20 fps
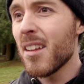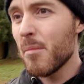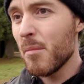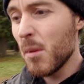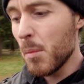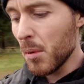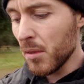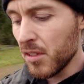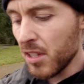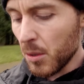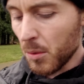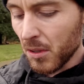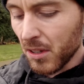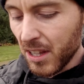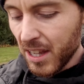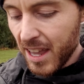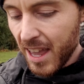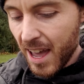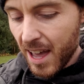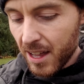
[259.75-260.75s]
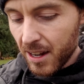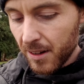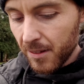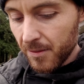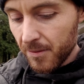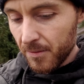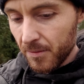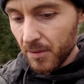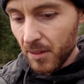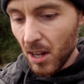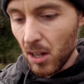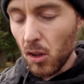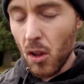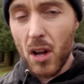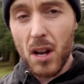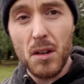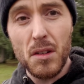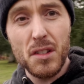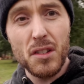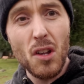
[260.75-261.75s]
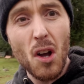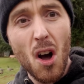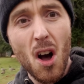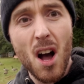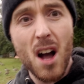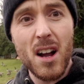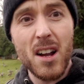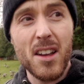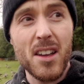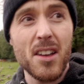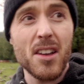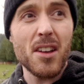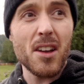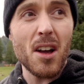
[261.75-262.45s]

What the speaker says: people didn't really get a lot of stock